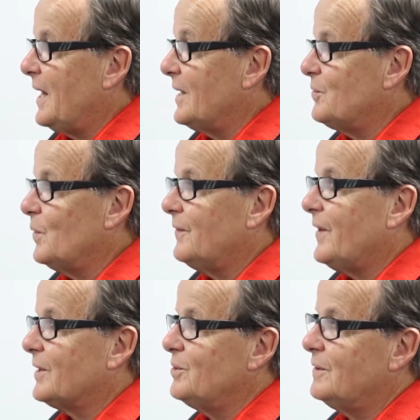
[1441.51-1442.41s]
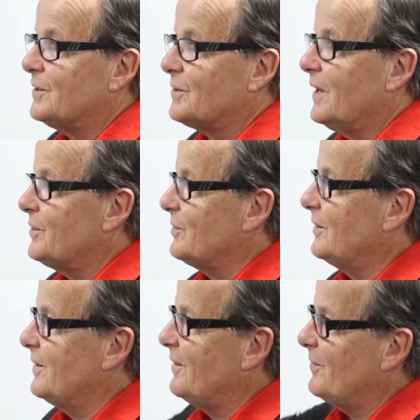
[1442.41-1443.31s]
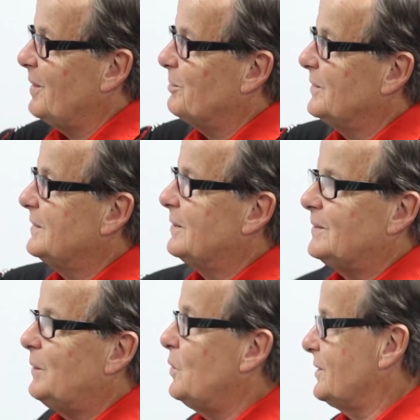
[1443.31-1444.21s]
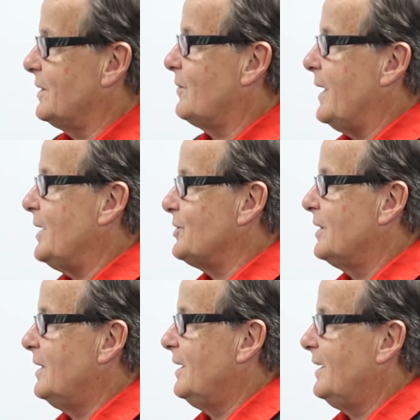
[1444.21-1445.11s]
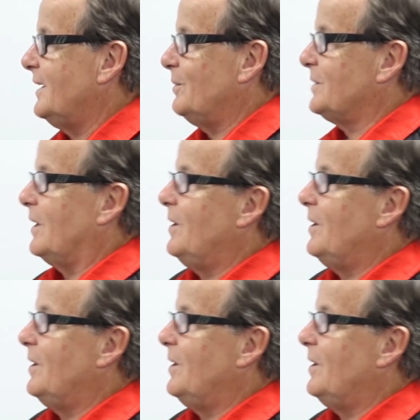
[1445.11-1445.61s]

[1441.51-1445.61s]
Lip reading: In fact, 2 of us crashed on an off-ramp. It wasn't a crash. It was like...